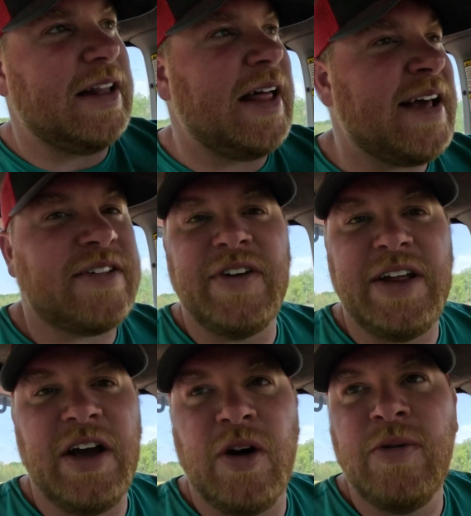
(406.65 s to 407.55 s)
last
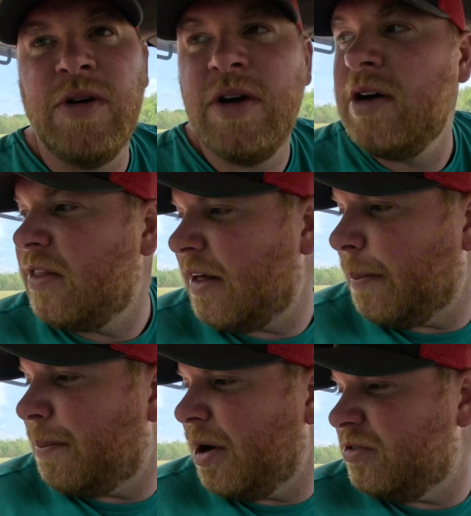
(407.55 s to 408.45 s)
video that I
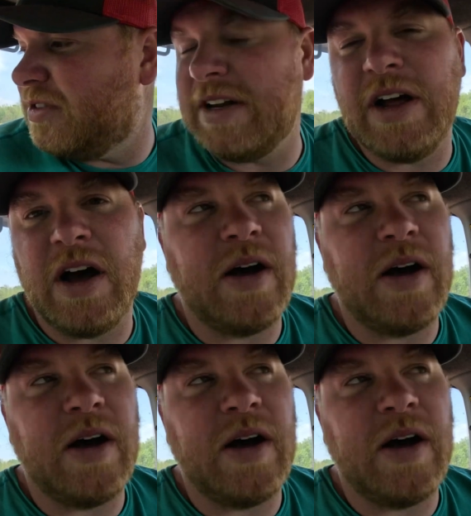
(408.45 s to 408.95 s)
posted